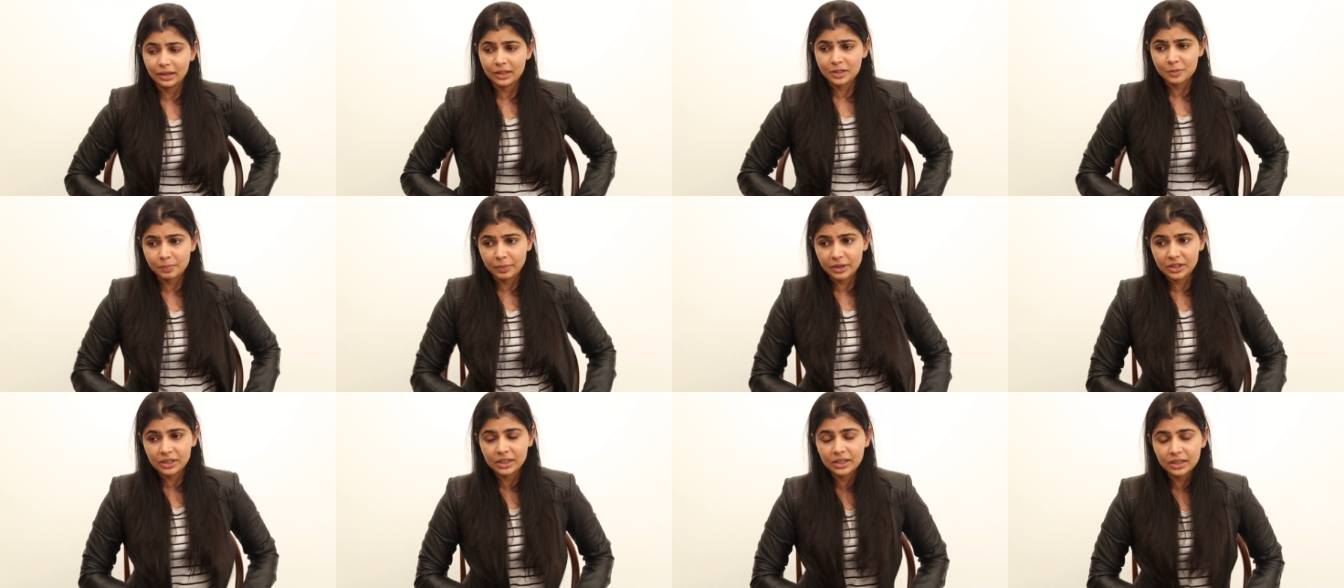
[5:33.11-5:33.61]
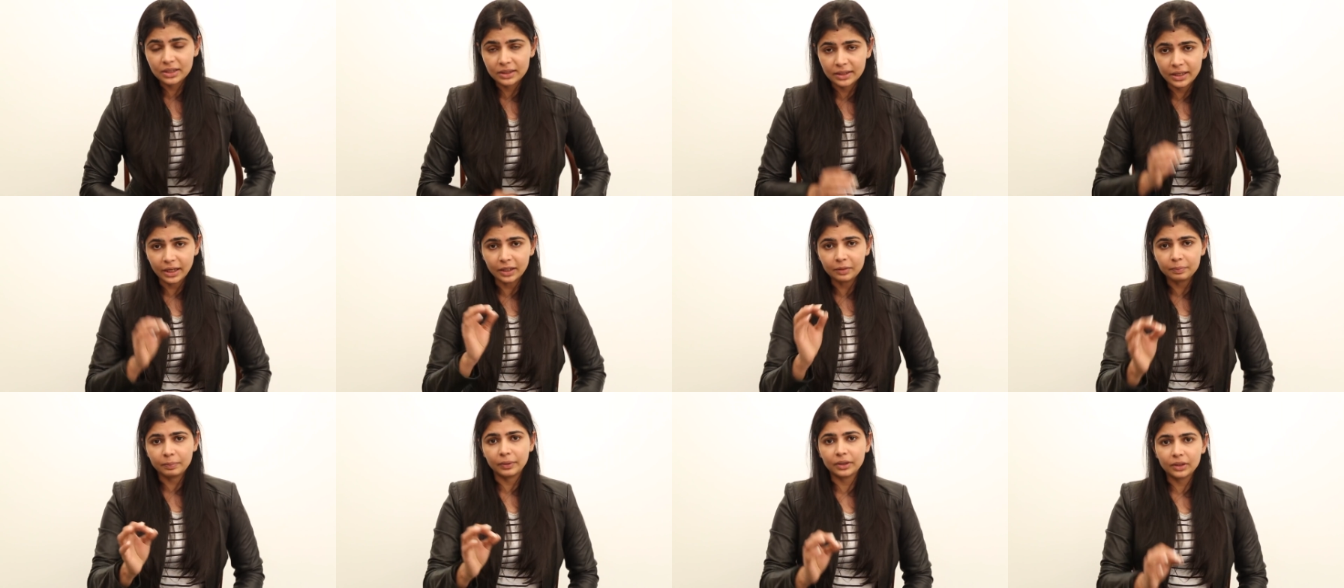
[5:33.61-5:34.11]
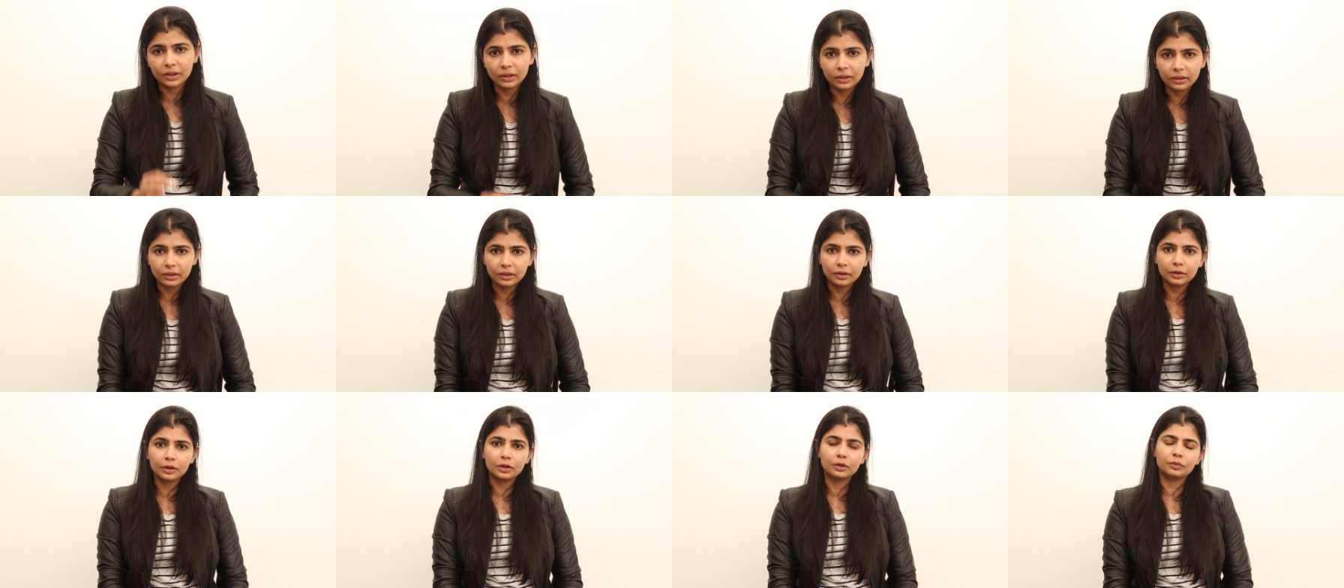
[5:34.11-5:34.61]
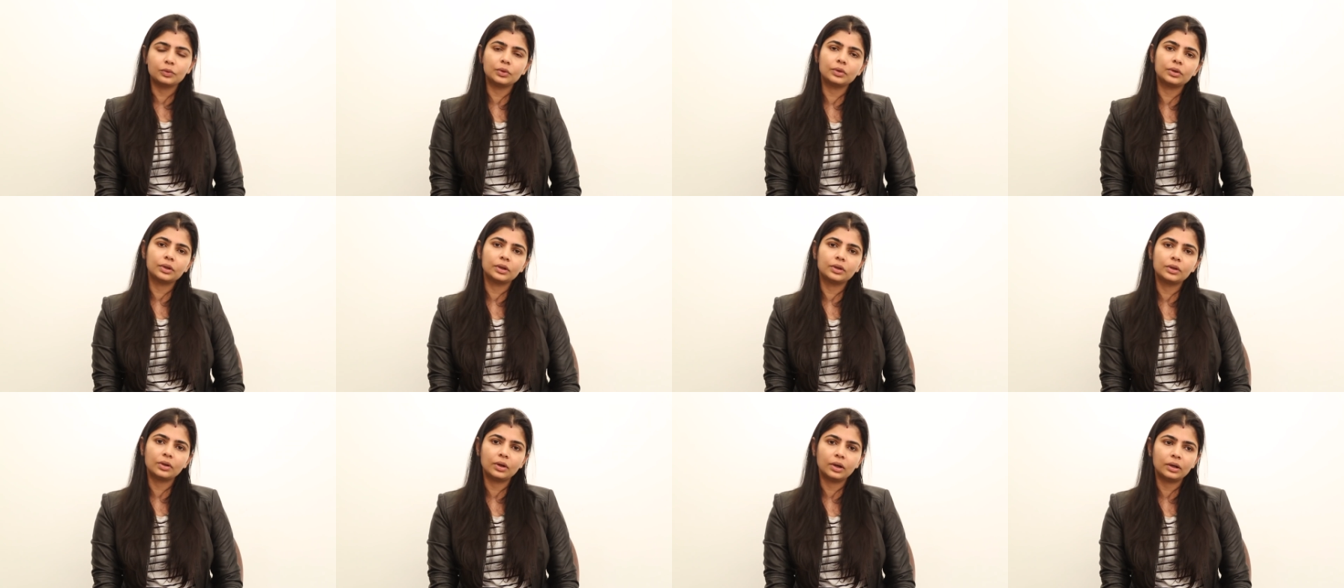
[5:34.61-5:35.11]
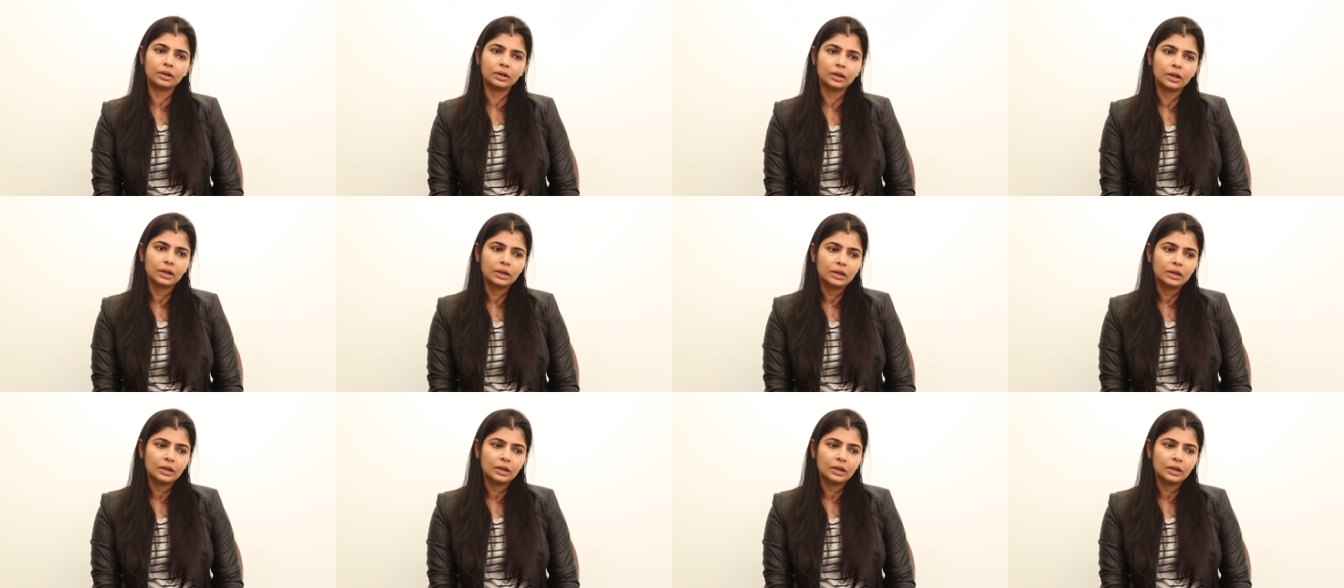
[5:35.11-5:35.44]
Especially that particular interview did not